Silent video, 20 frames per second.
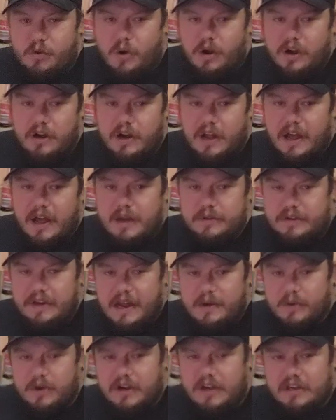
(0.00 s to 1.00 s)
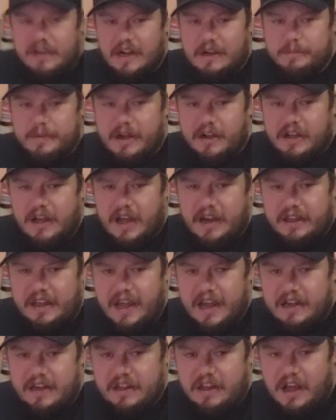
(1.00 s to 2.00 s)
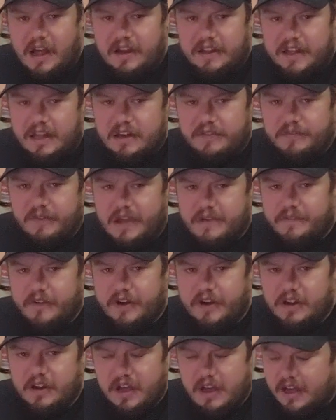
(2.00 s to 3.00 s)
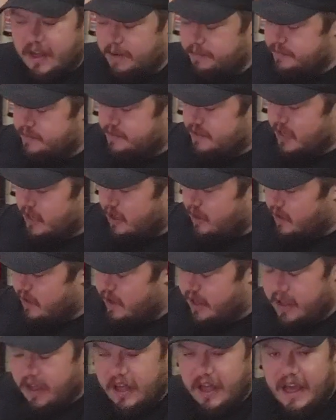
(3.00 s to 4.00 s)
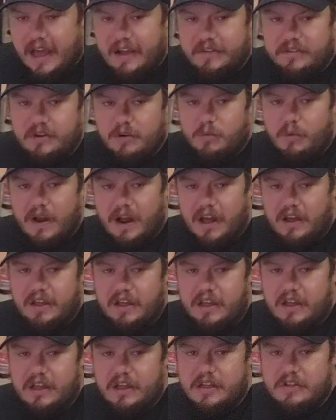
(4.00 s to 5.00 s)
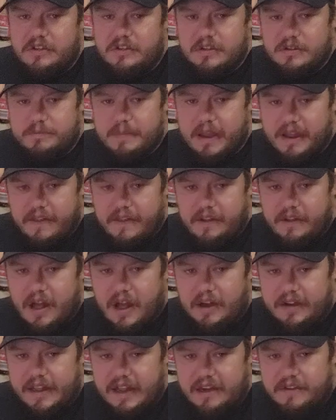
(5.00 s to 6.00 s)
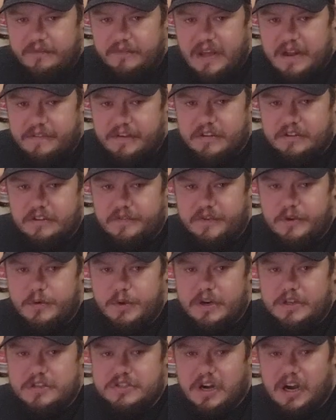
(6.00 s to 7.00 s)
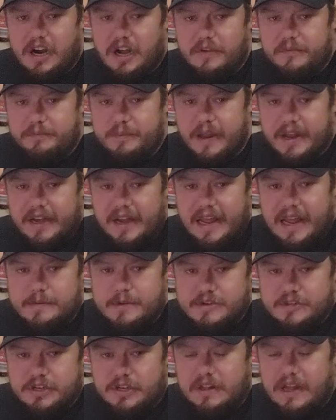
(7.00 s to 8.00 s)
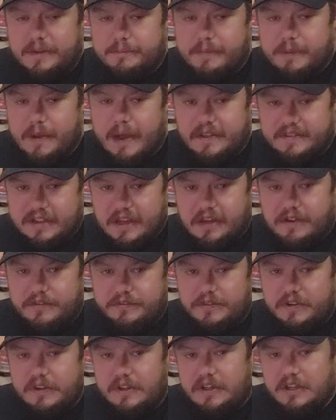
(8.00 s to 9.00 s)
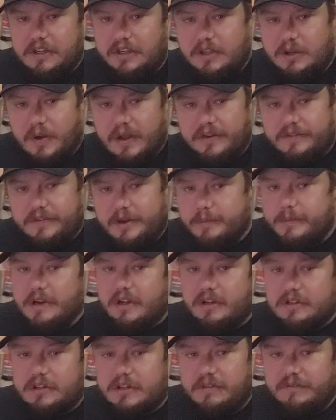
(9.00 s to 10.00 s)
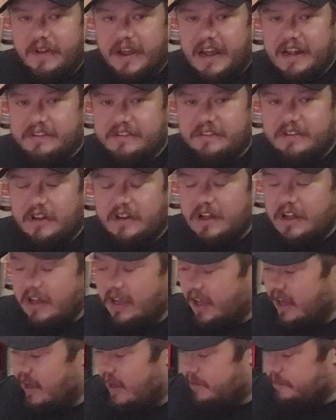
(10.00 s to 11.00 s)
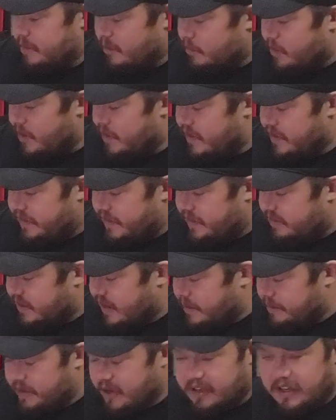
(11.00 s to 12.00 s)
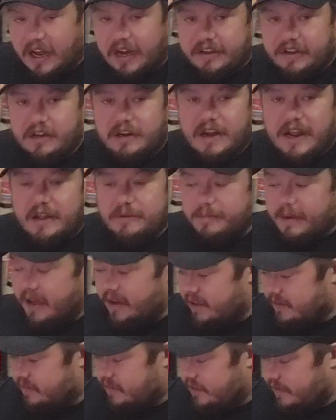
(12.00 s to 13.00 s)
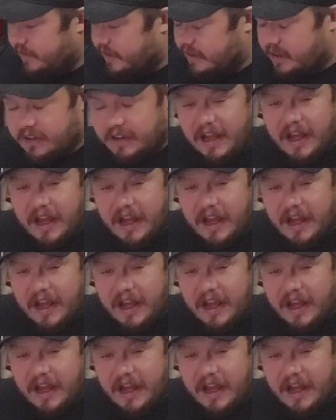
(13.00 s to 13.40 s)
popcorn. Today we're going to talk about cotton candy flavoring. So after a while, you get used to making the cotton candy flavors. If you want to start off being an amateur like myself, going to middle to advanced, one of the things that I'm going to talk to you today about is the different